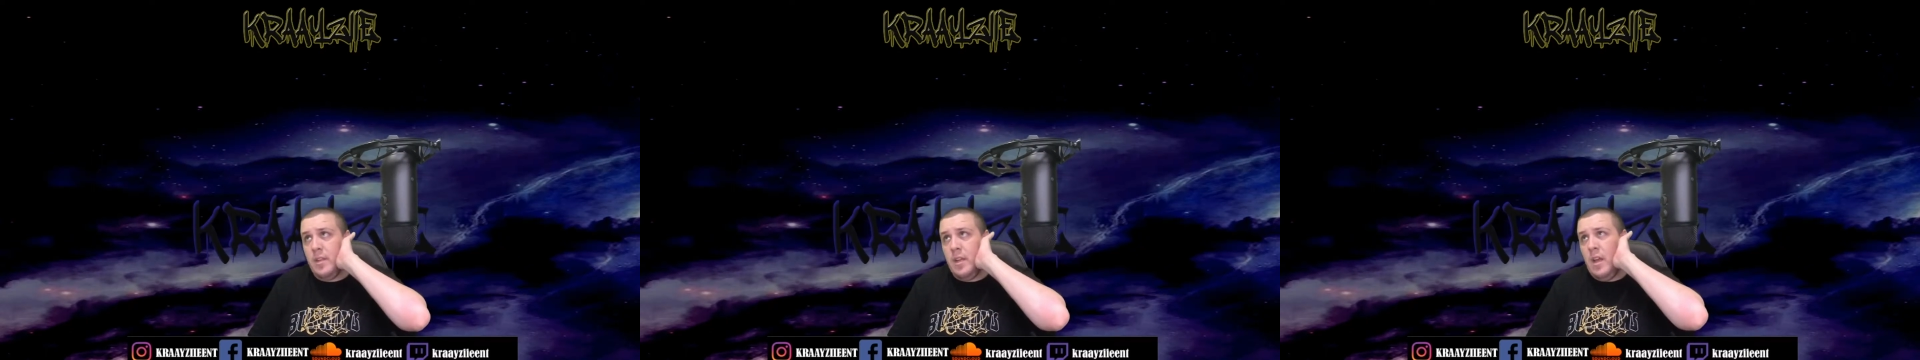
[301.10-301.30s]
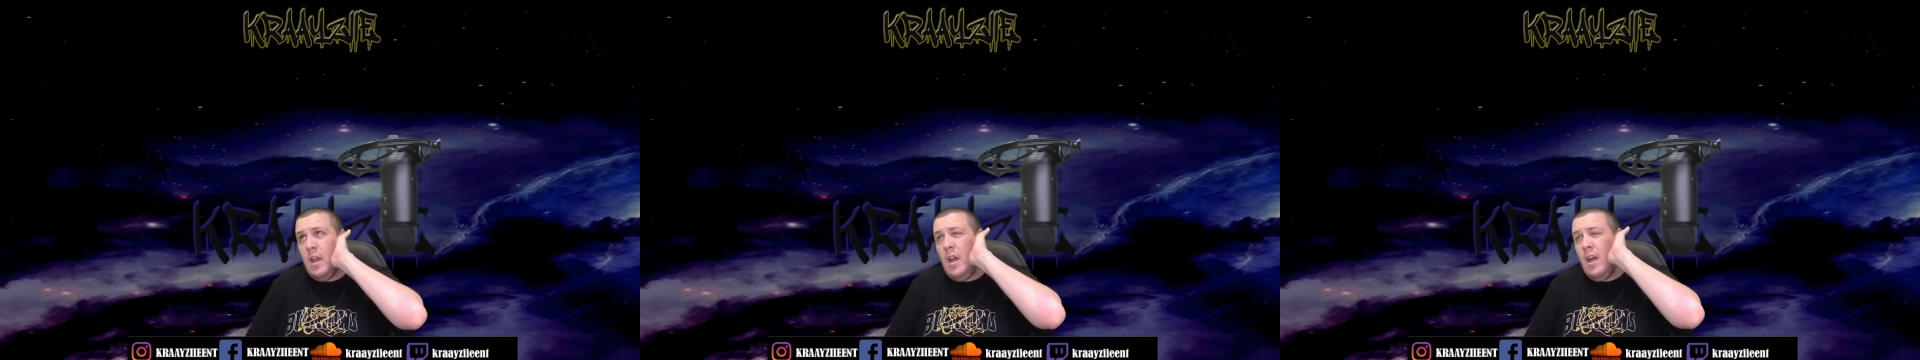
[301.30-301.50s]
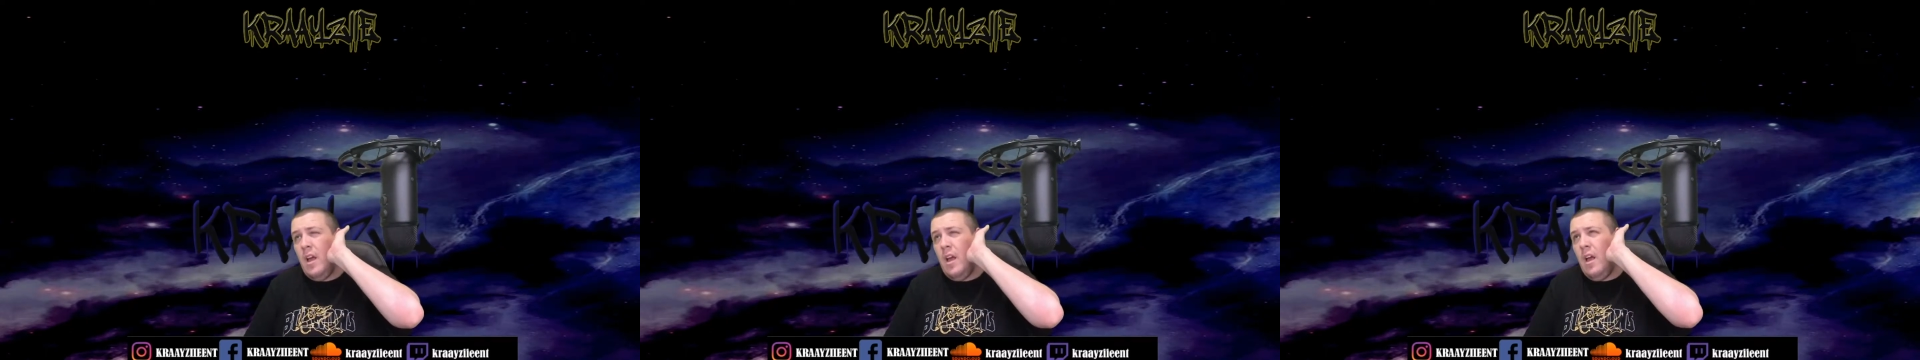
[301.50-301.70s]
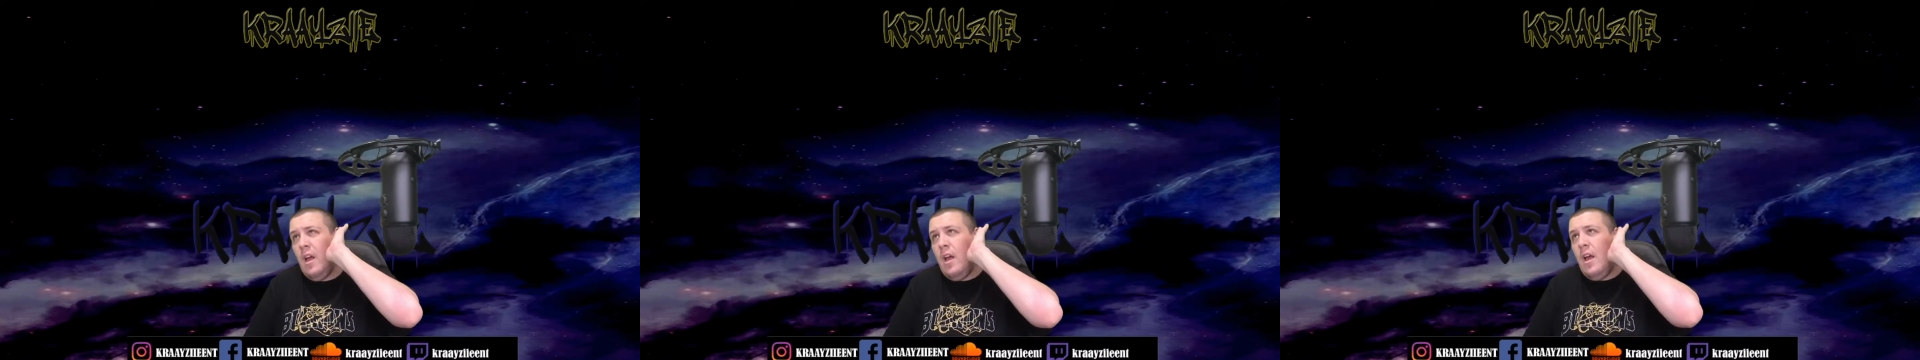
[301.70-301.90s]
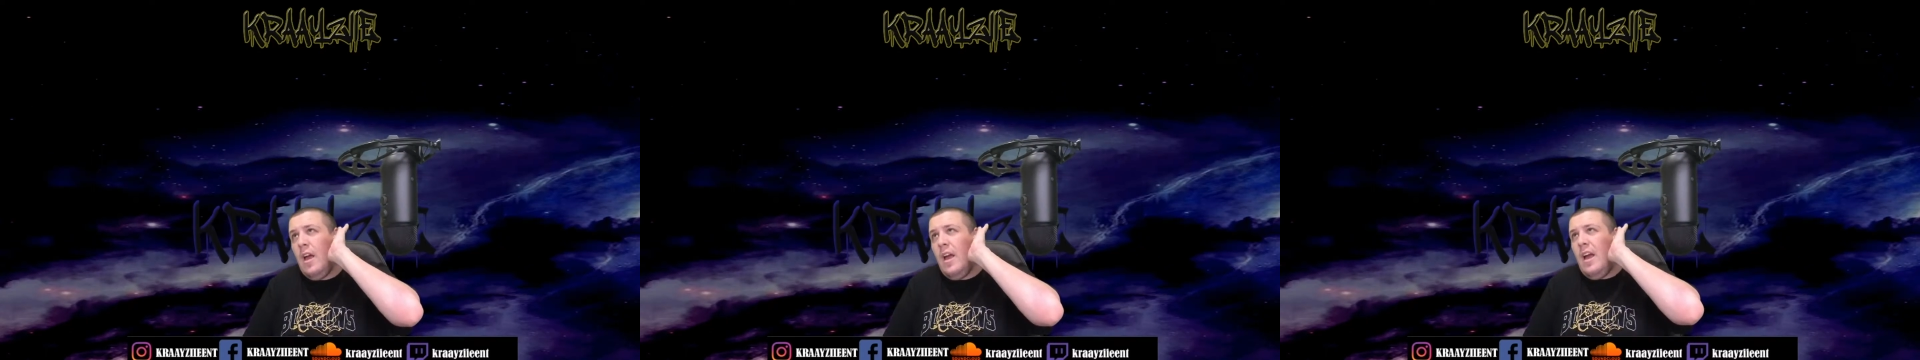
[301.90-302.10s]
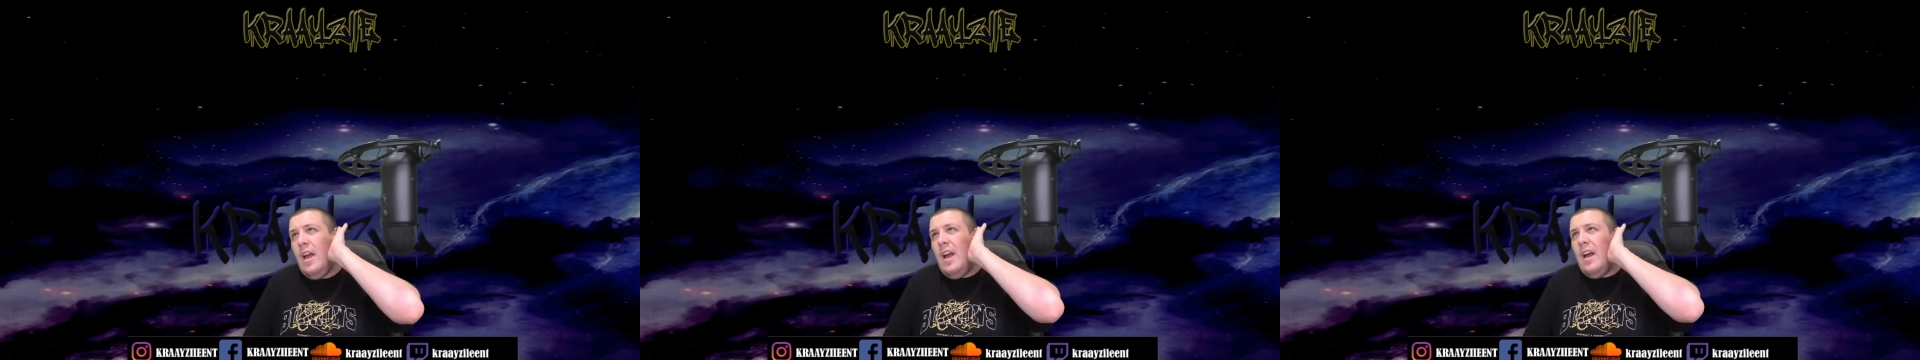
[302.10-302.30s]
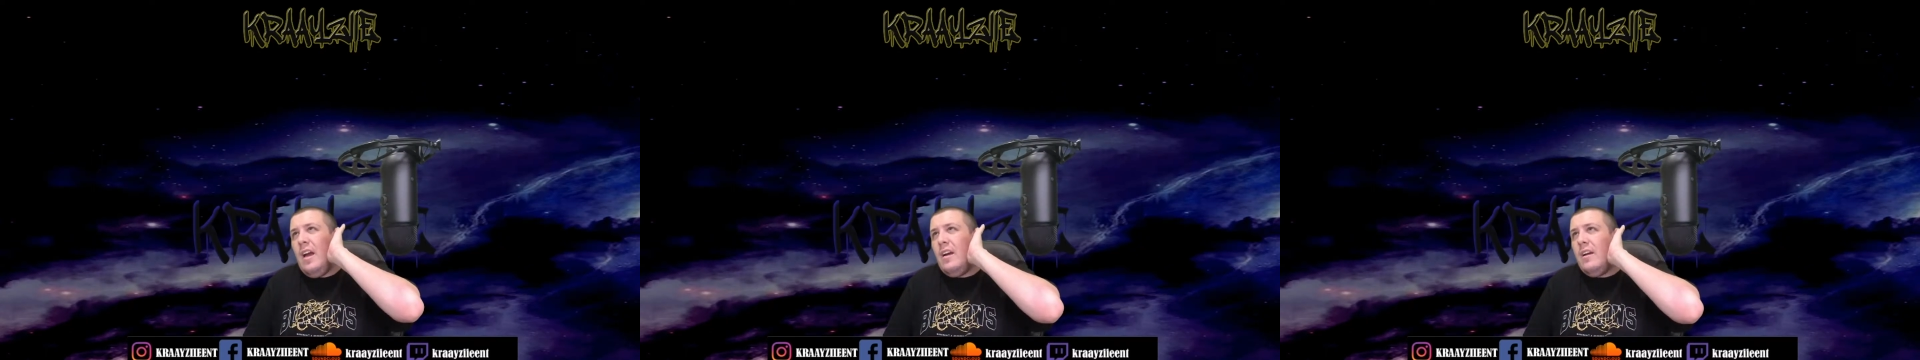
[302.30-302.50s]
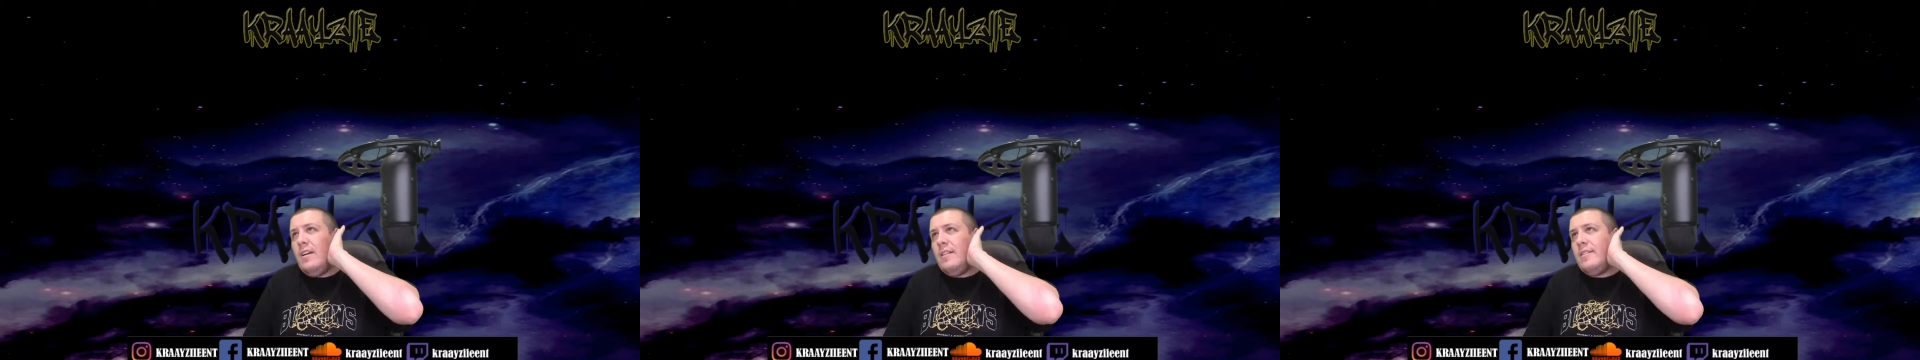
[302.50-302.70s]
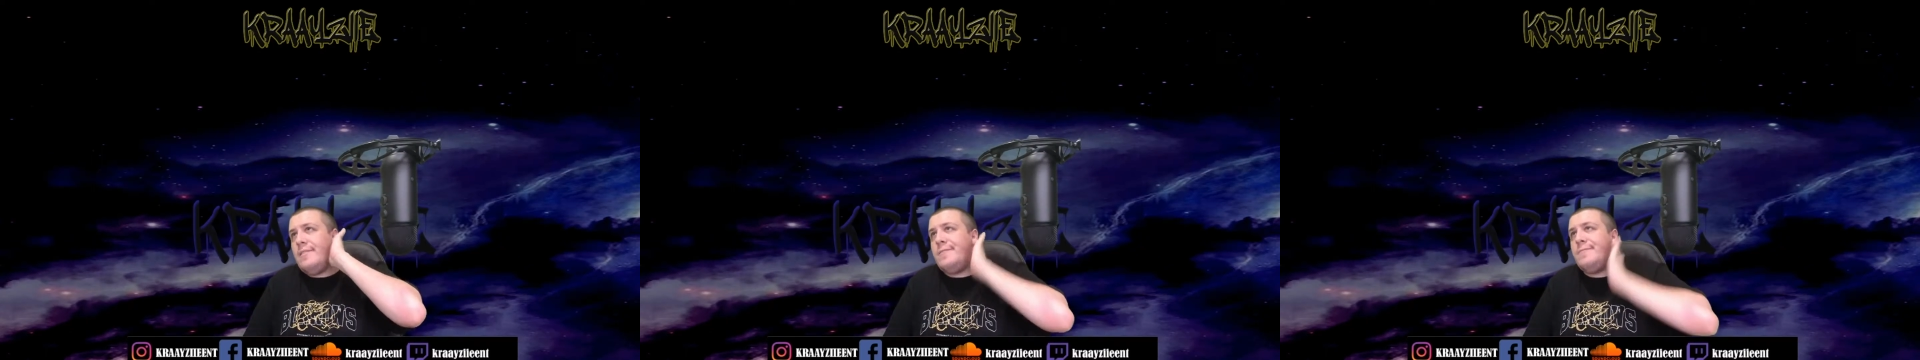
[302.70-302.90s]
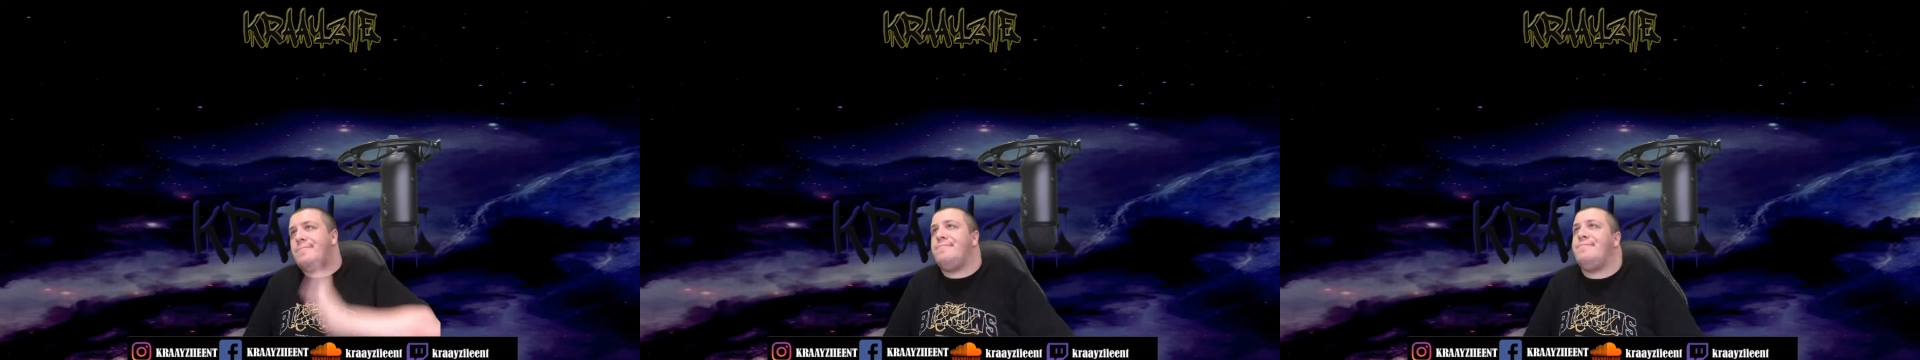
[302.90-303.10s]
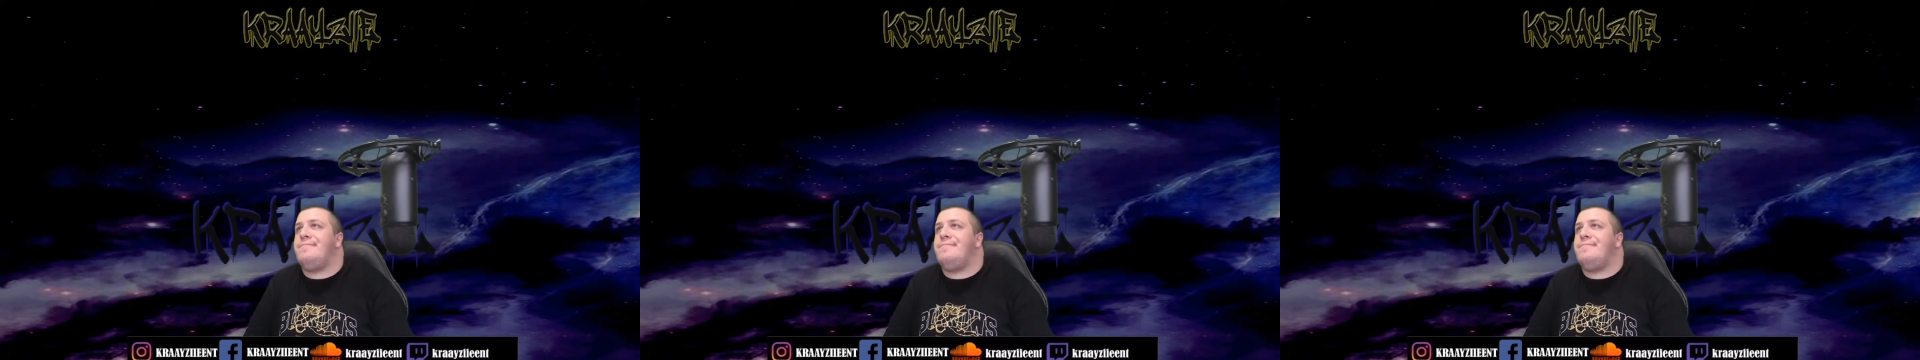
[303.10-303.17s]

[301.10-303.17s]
[no speech]